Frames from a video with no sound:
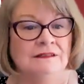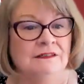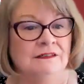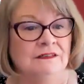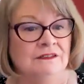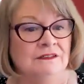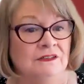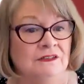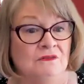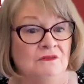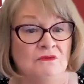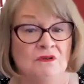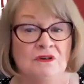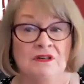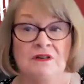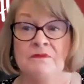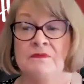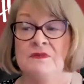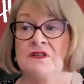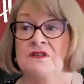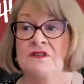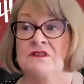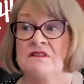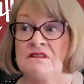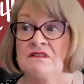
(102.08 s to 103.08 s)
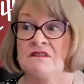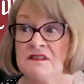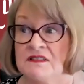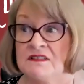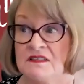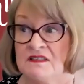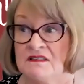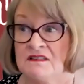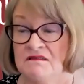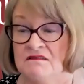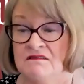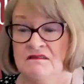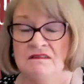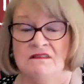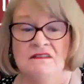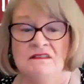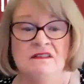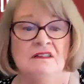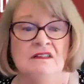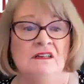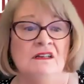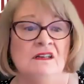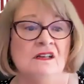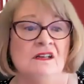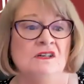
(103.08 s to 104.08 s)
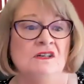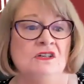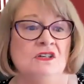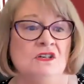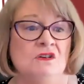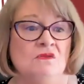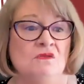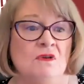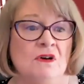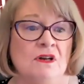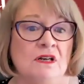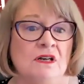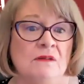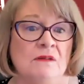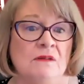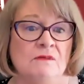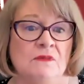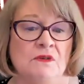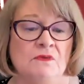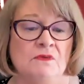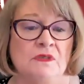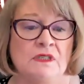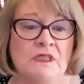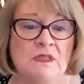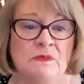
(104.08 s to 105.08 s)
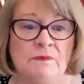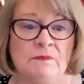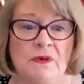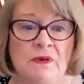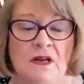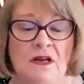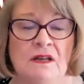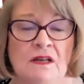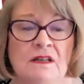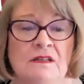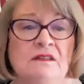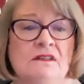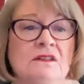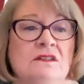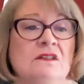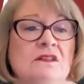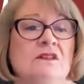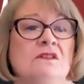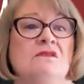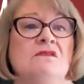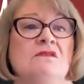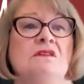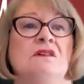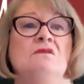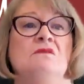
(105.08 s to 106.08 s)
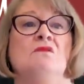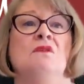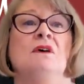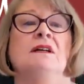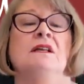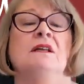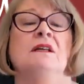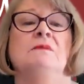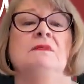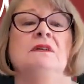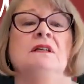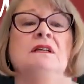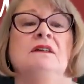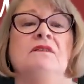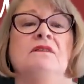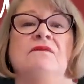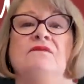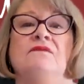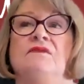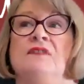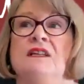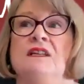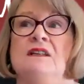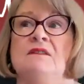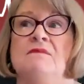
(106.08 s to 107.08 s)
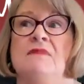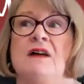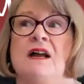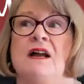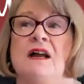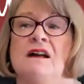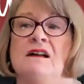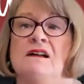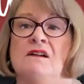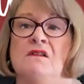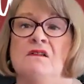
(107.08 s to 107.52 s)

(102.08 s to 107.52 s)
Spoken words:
Do you want him just to listen? Do you want him to respond? Do you want him to give feedback?